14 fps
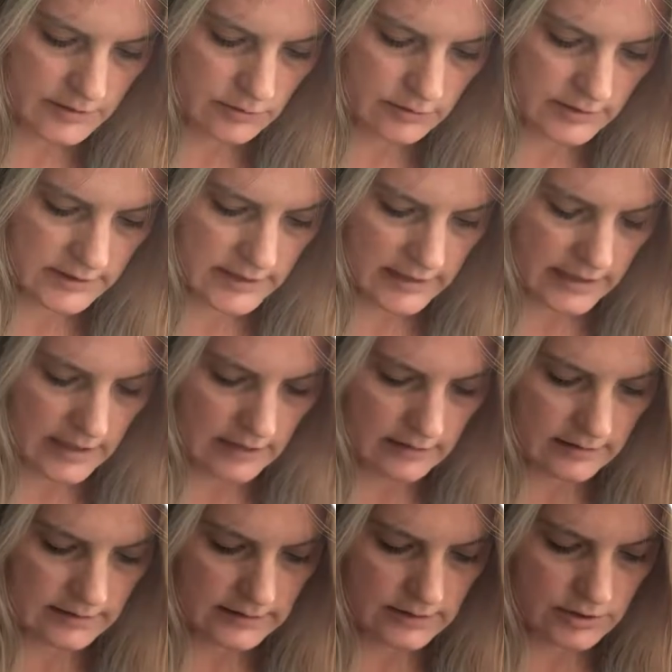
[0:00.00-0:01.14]
towards getting out of
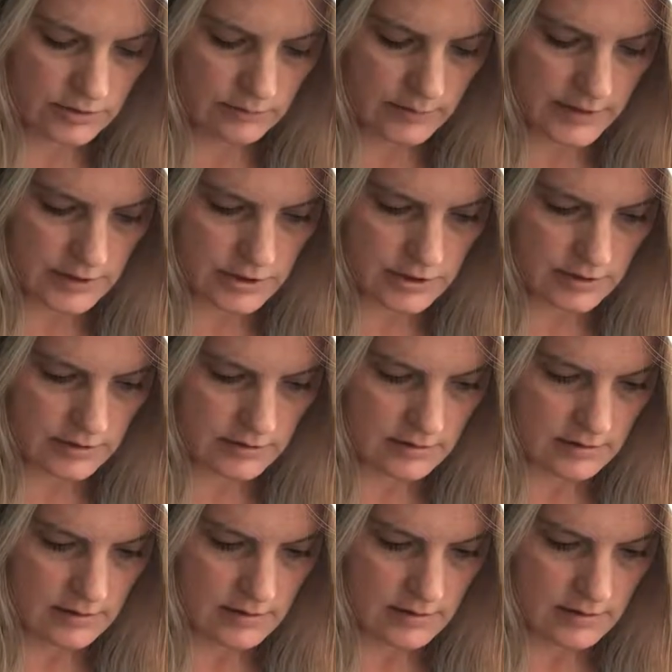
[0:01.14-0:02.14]
the situation,